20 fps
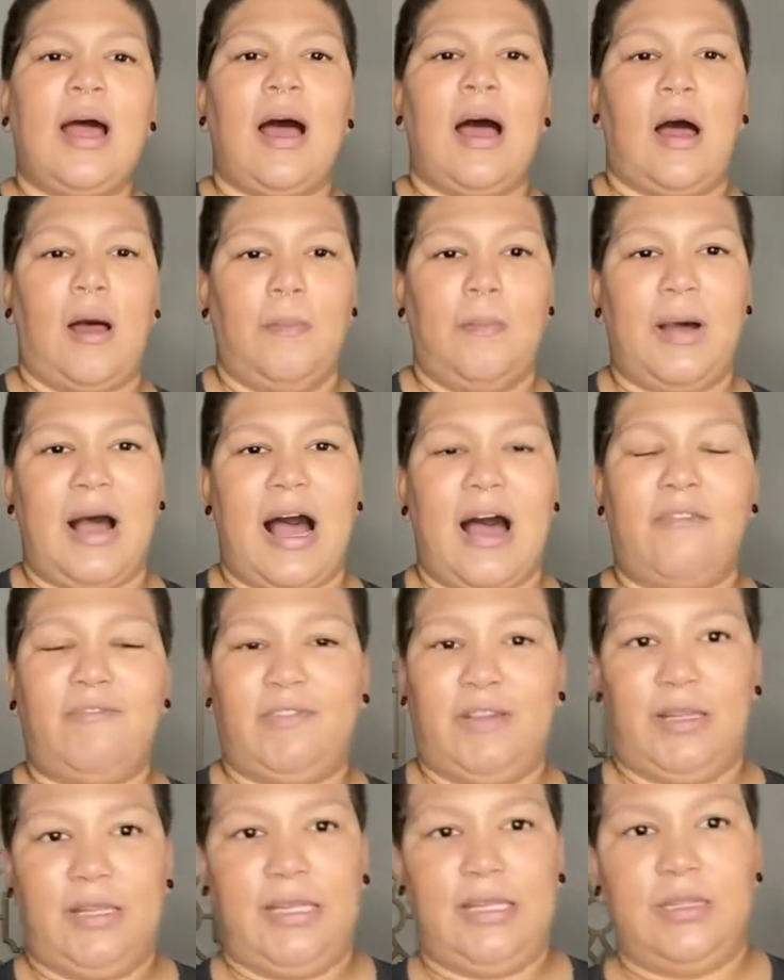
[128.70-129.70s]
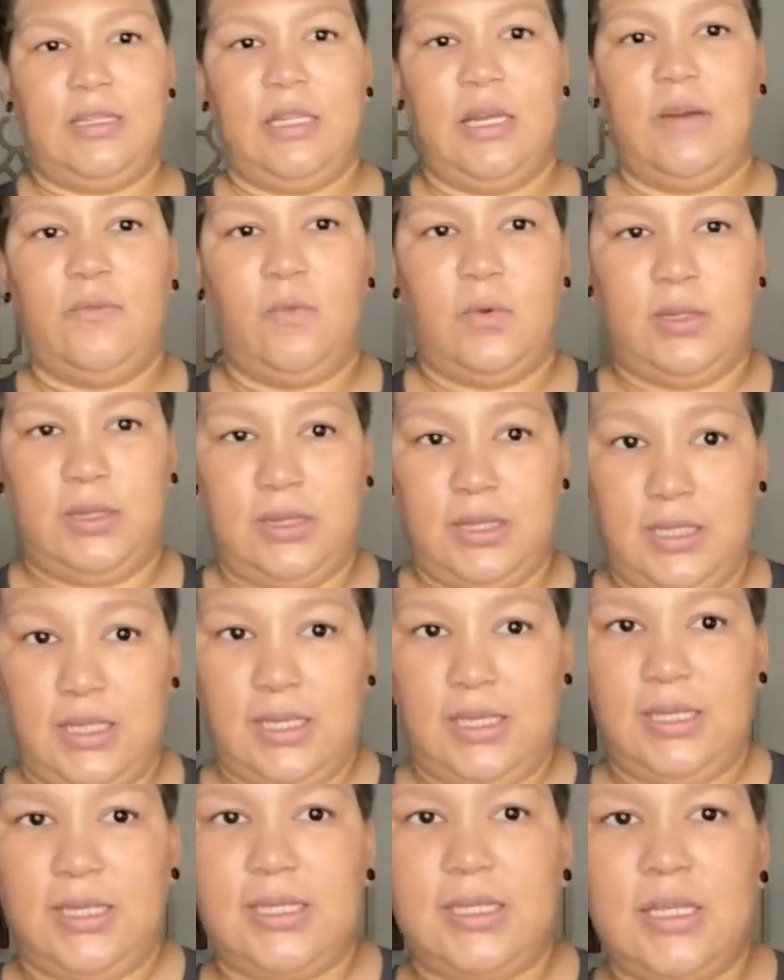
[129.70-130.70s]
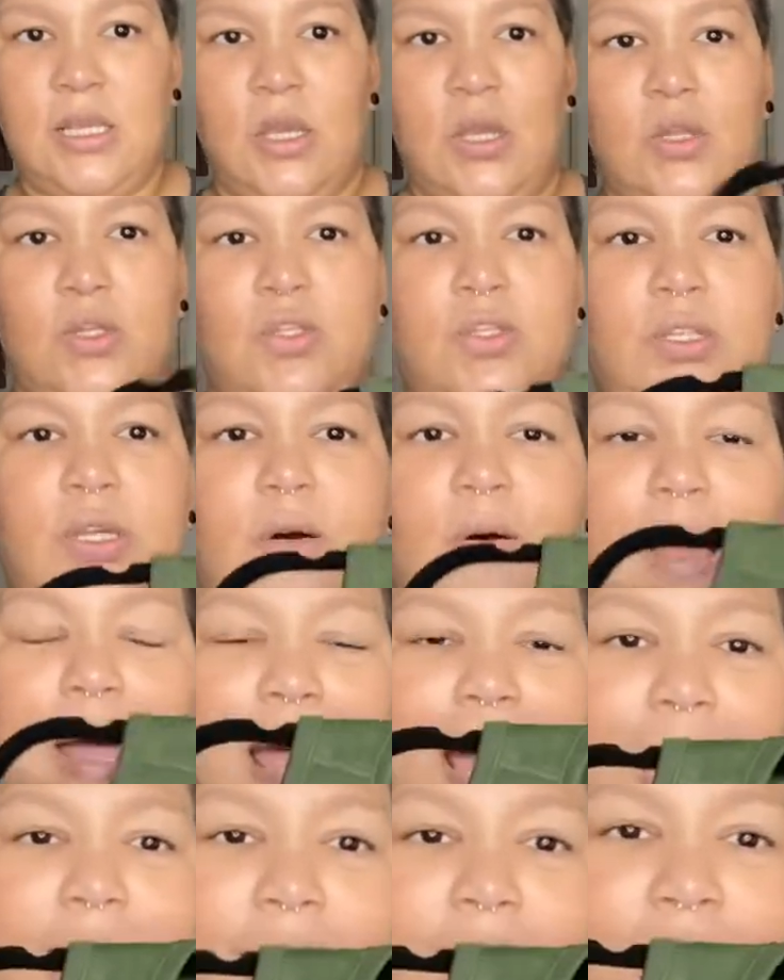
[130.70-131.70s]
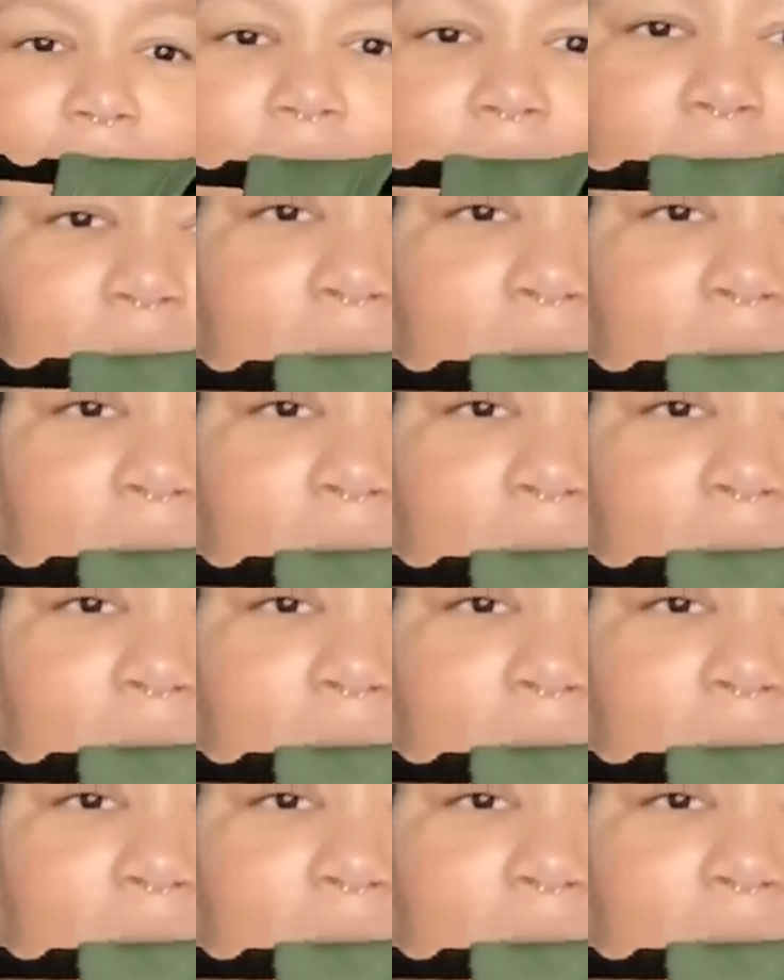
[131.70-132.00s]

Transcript: but I fell in love with these. So I had it in